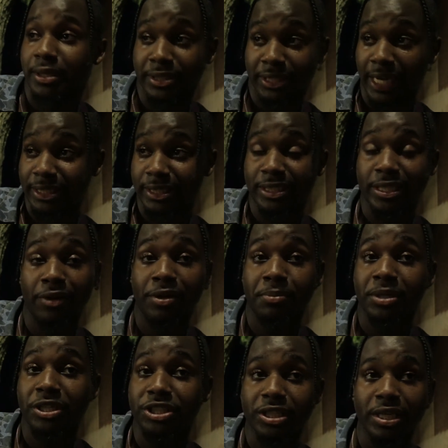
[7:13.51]
is necessary to
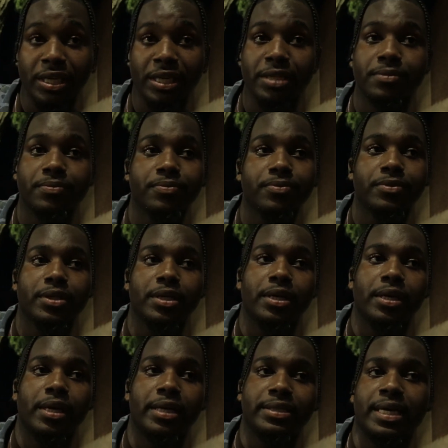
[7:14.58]
be shared,
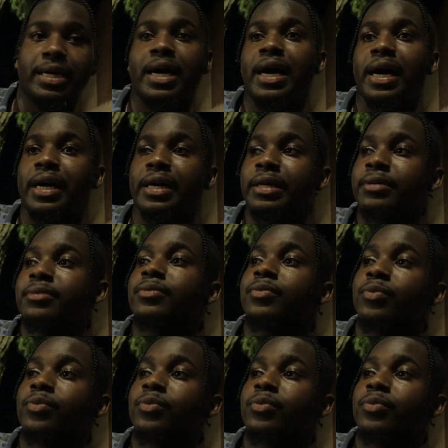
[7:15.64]
it's like, all right,